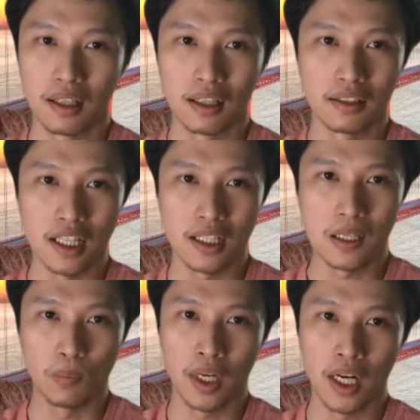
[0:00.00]
Jason,
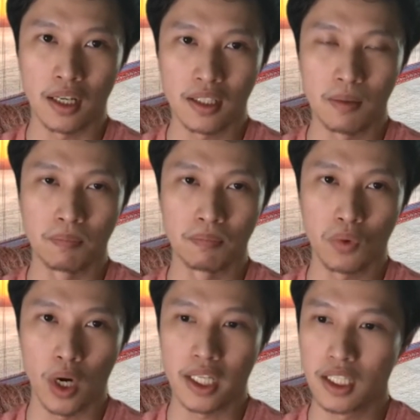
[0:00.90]
we got some
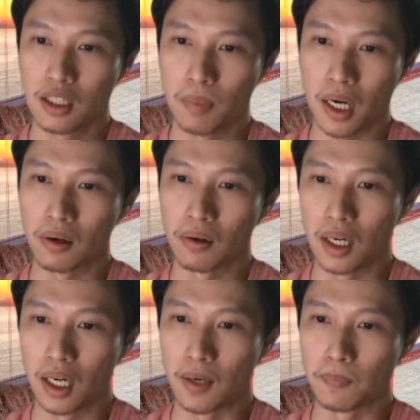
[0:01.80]
question about,
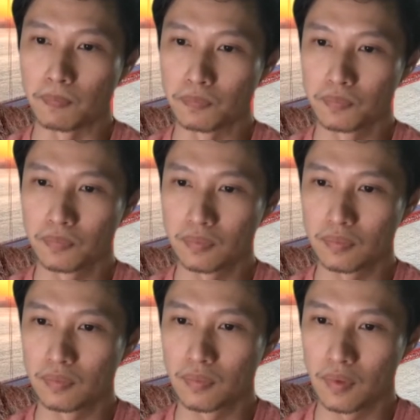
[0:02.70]

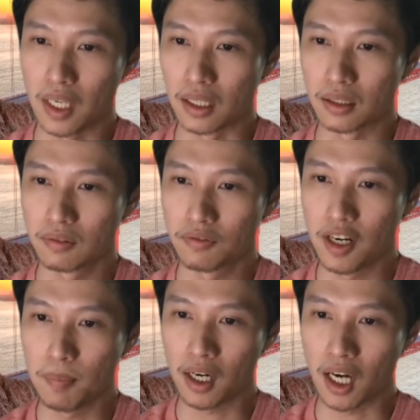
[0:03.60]
yeah,
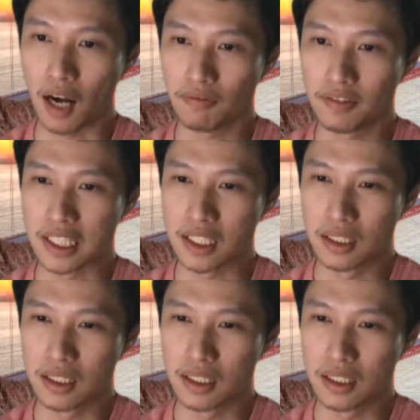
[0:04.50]
Fremont office.